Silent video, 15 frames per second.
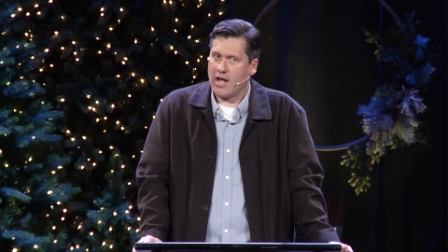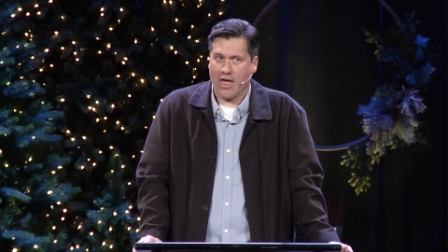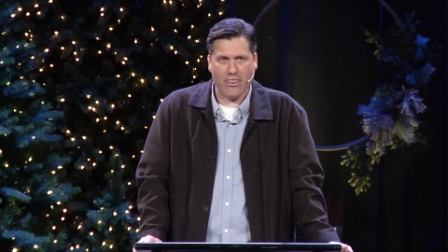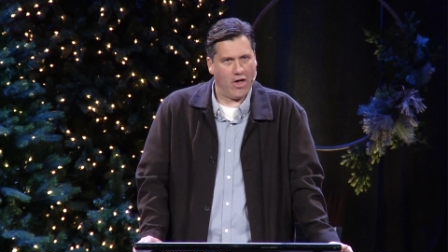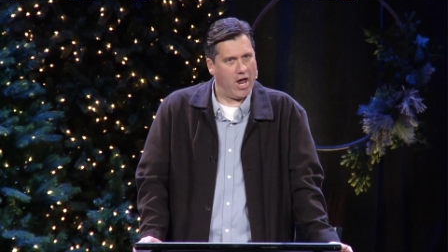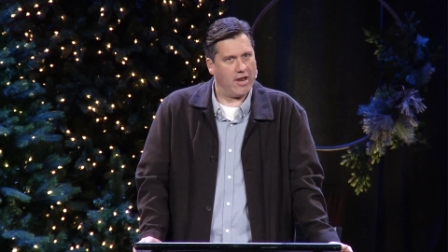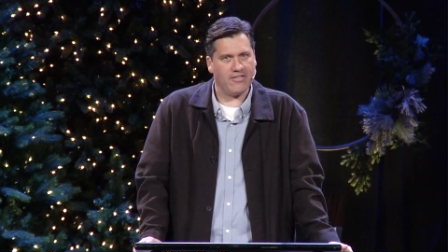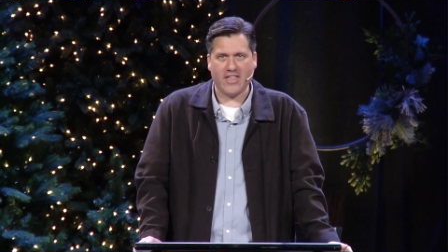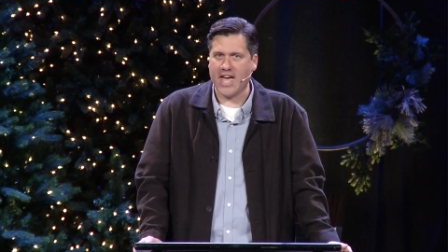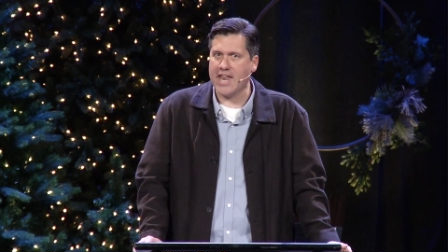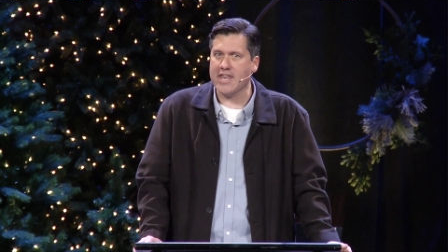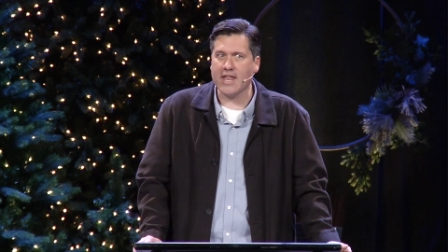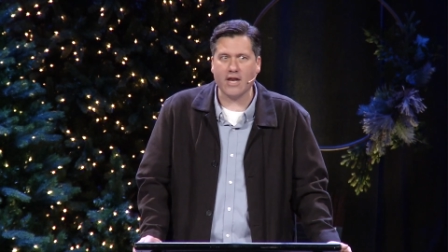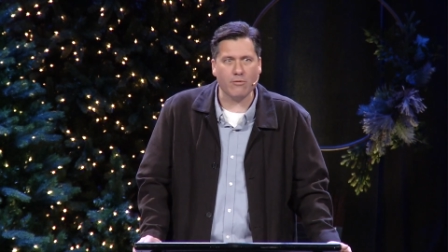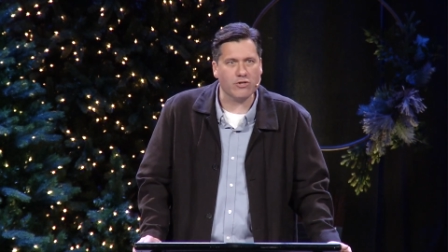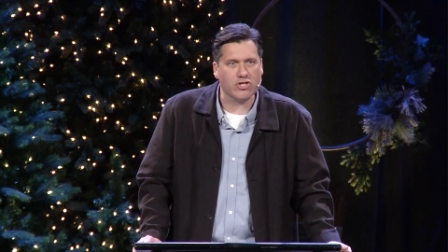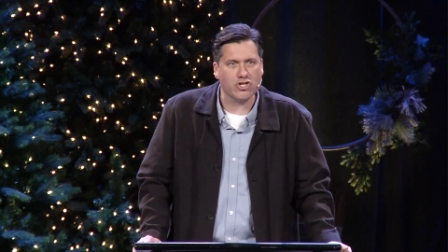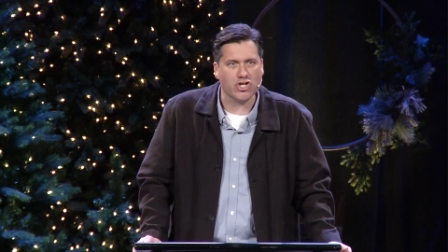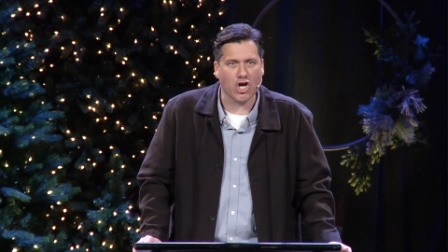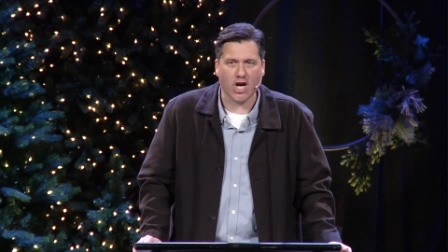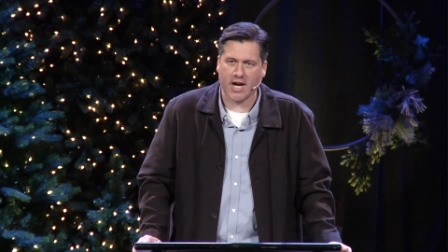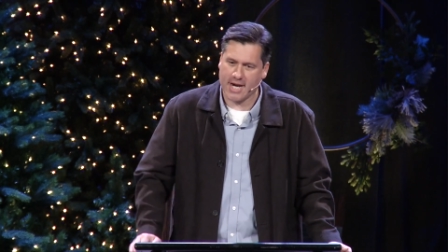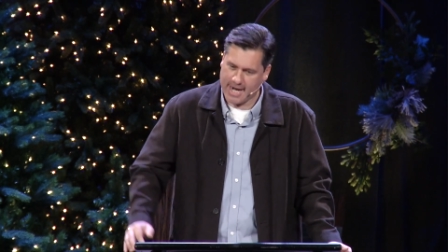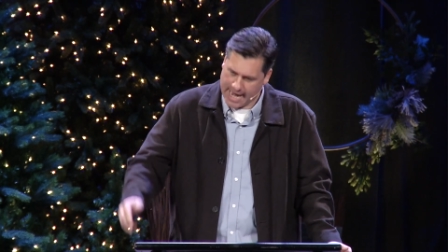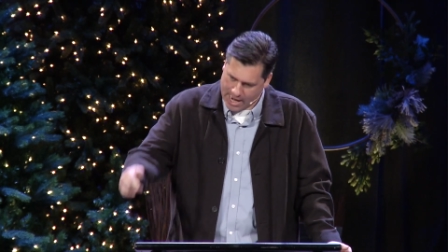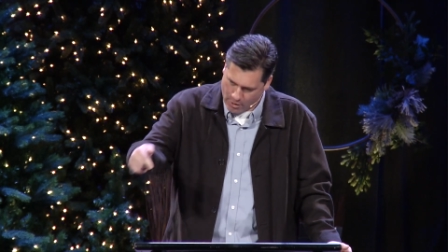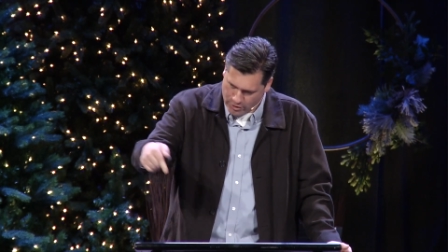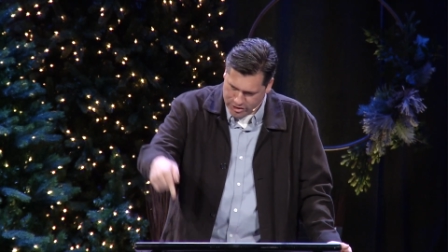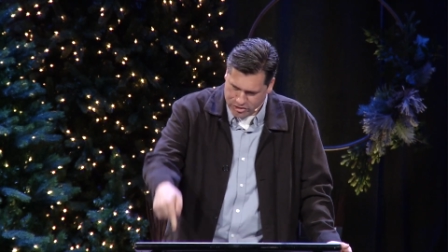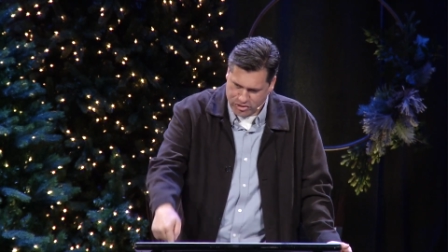I thought then that he was a jerk, and
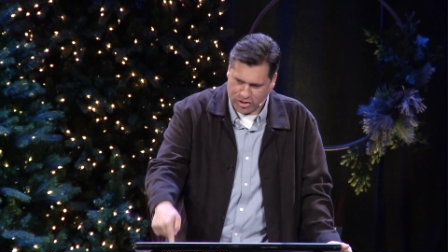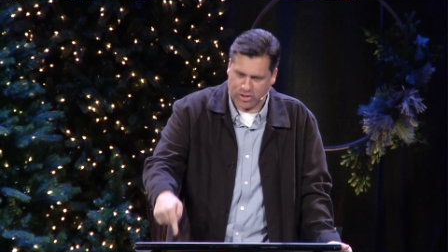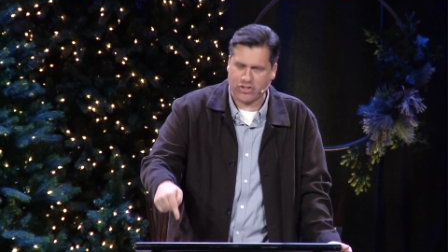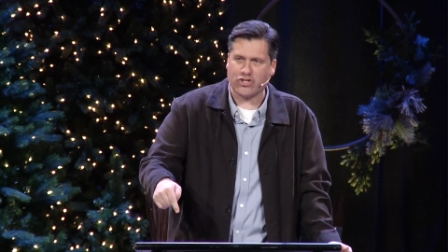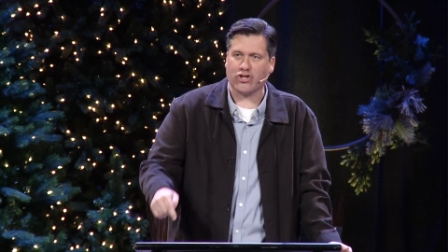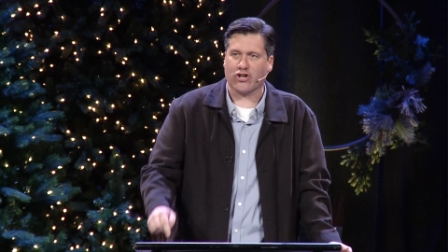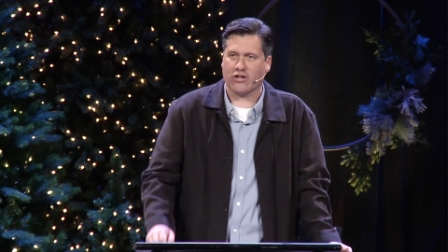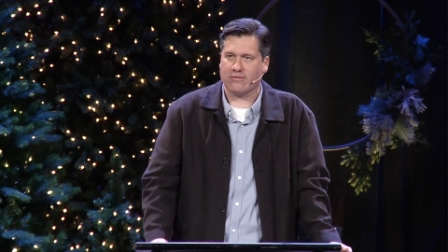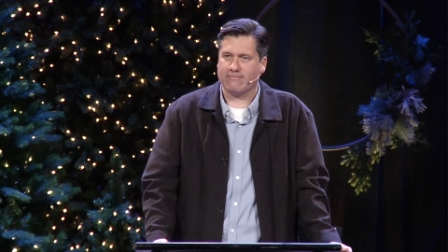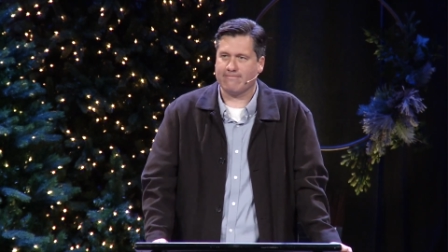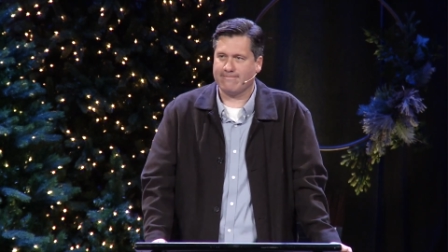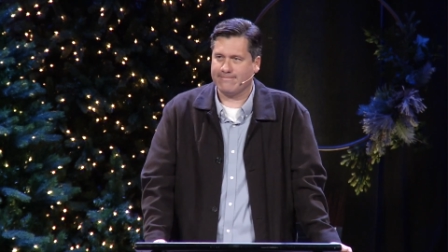now it's just sure.